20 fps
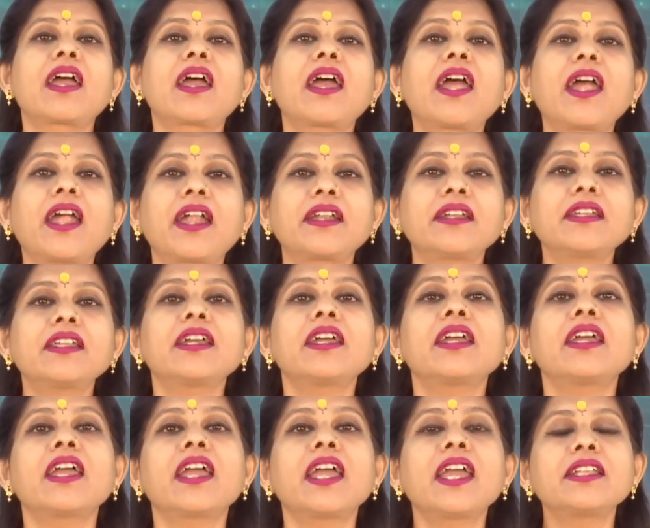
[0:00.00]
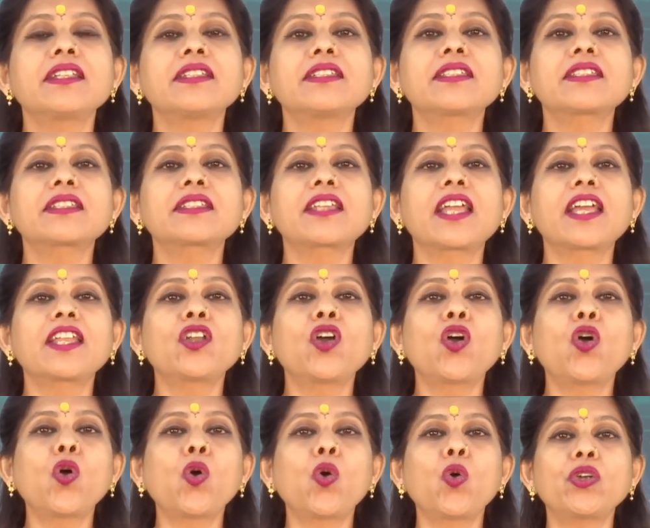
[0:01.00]
and hence can
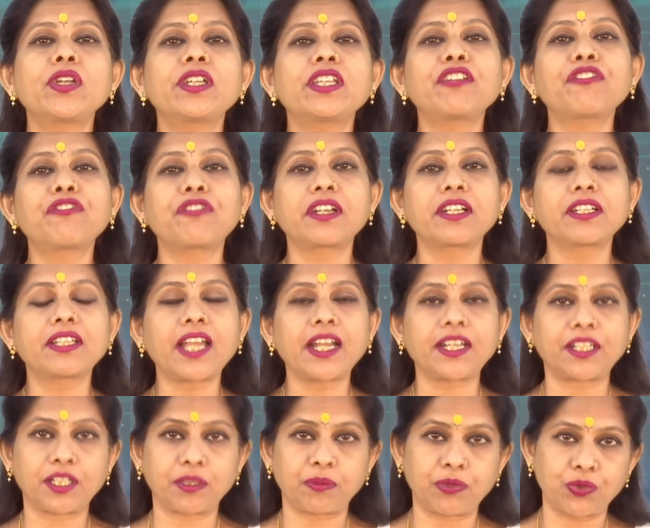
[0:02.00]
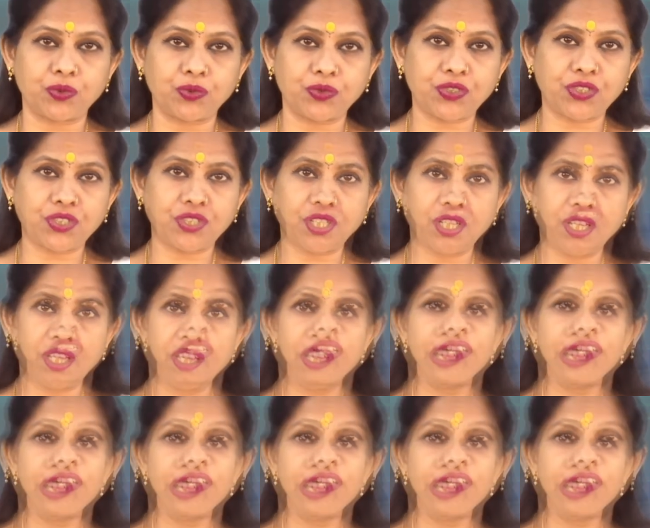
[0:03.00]
hold different attributes.